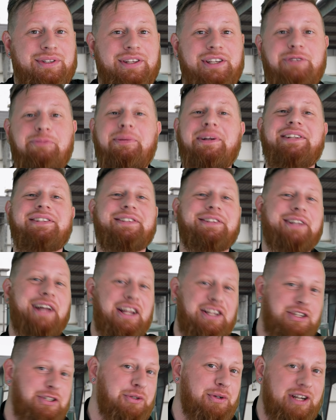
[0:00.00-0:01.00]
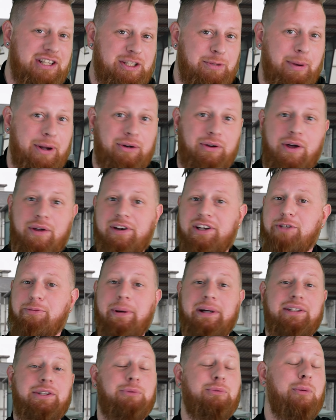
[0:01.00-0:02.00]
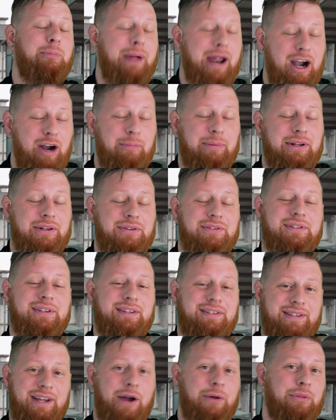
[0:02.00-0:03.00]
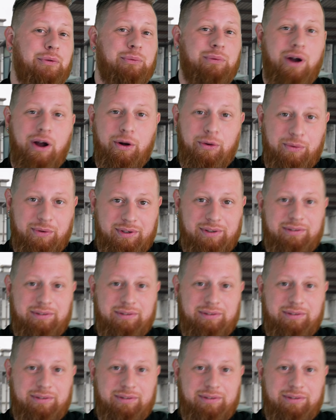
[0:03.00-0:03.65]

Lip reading: this means less stress about unexpected repair bills down the road.